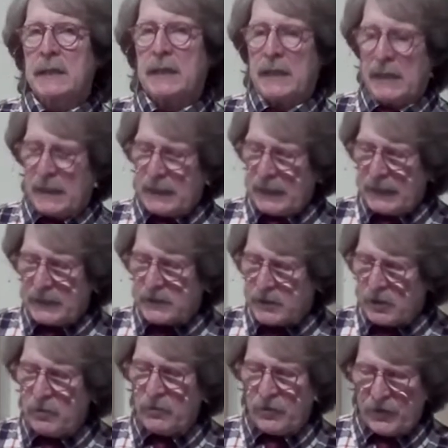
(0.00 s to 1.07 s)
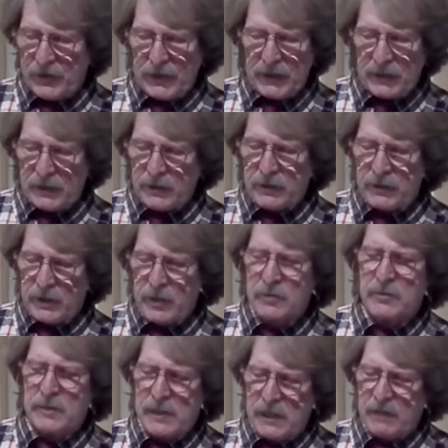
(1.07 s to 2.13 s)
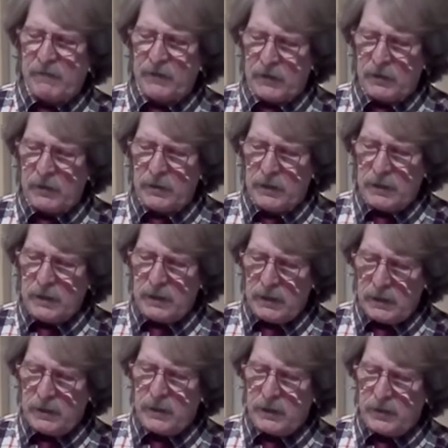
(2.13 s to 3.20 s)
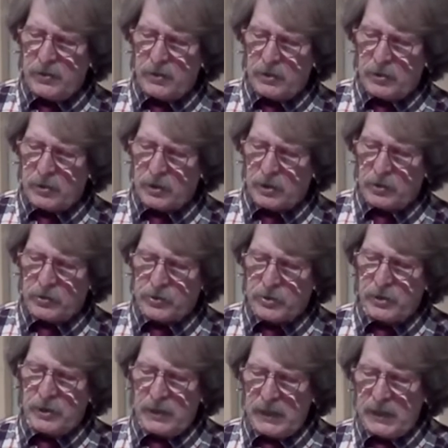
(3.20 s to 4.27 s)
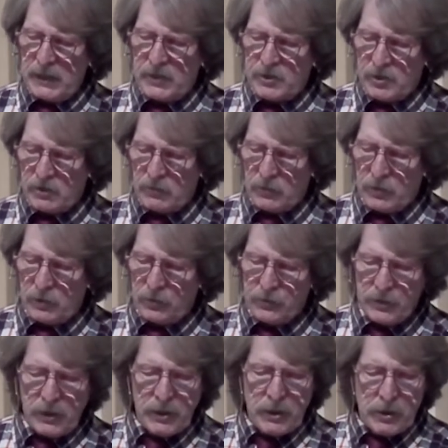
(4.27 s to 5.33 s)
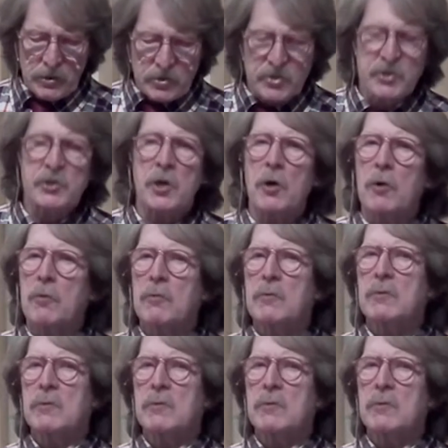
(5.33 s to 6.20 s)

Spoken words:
And I don't think there's ever another culture in the ancient world so